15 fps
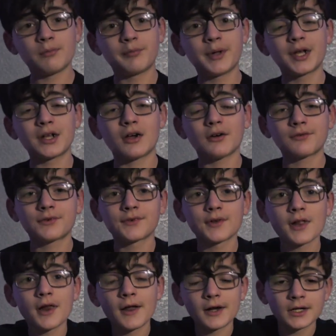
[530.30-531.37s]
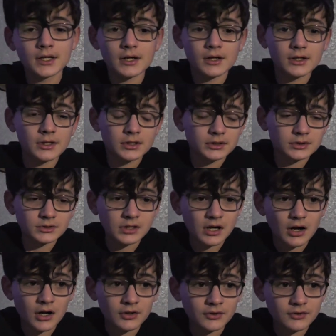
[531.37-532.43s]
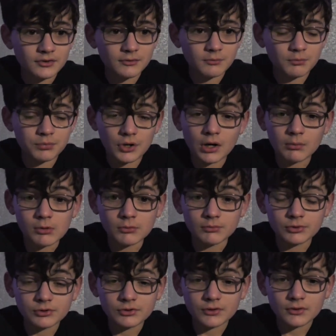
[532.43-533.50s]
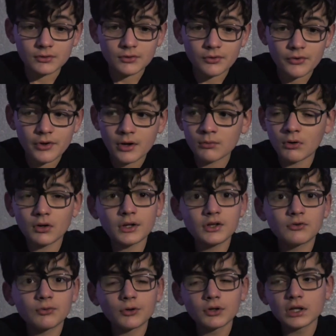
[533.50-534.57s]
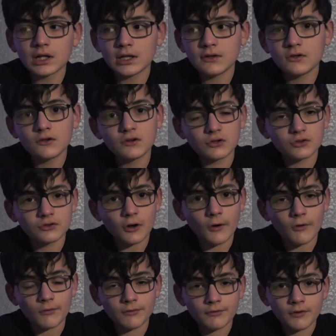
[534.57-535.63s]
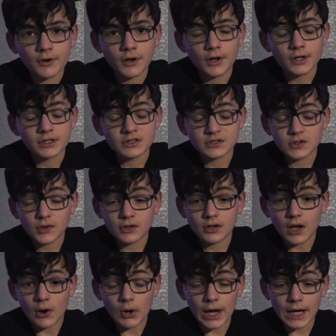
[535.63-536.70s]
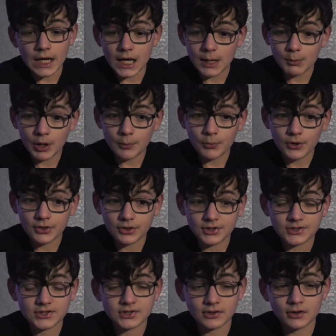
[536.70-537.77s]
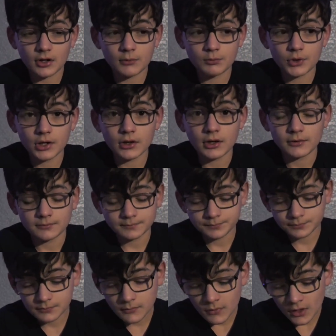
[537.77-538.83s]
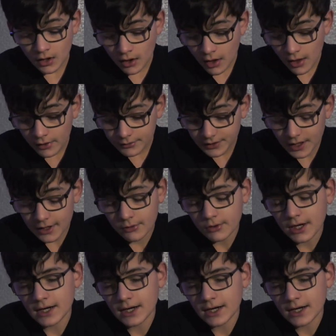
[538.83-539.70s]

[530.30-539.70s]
big enough to cause problems. And well, it's really easy to solve. See, now, I came up with this umbrella. Now,